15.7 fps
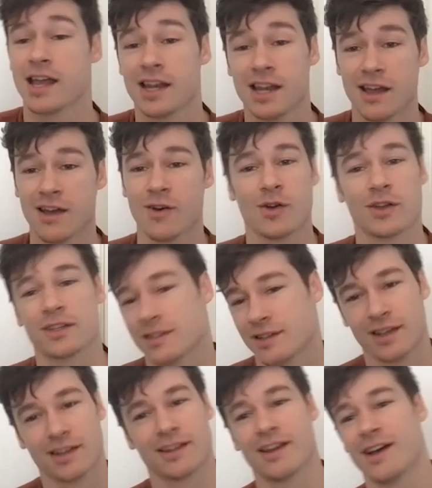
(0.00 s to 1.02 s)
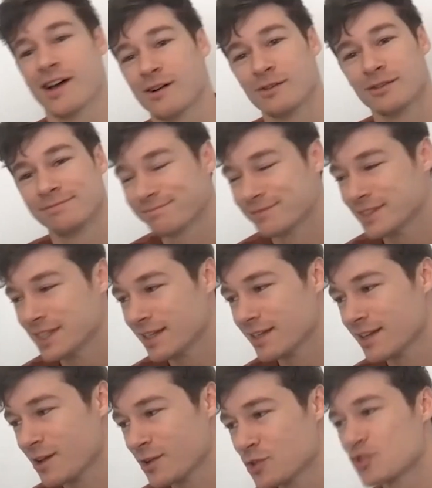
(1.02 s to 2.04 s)
Daisy, I know.
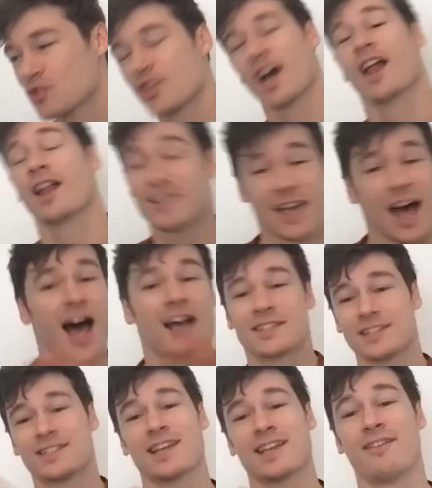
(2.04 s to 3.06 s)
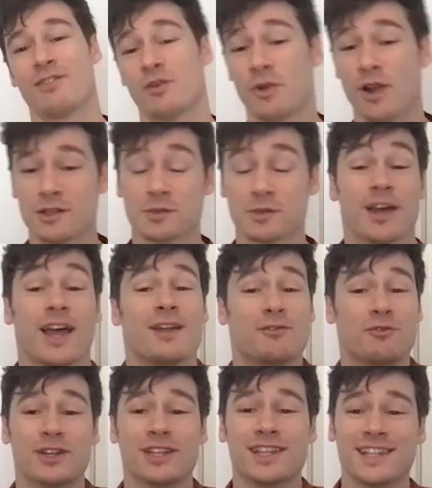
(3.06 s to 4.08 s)
I toss it to everyone else, but it
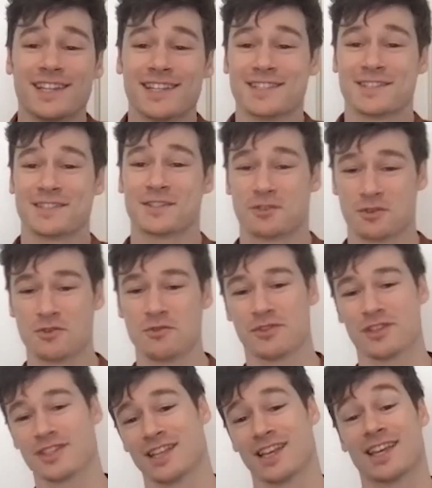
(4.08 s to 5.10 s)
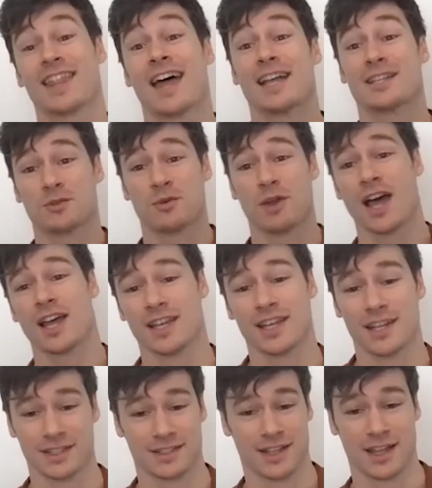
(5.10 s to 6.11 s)
really is the truth. It's like, that's what I get
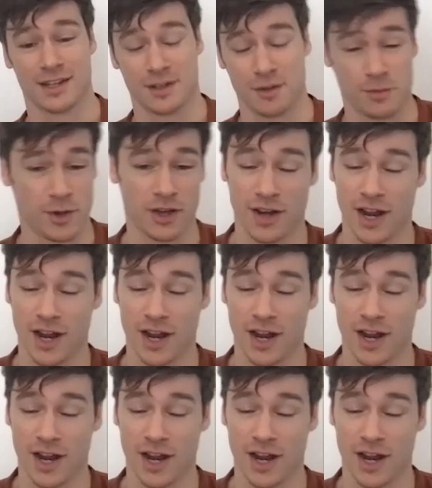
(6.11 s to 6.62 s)
excited about.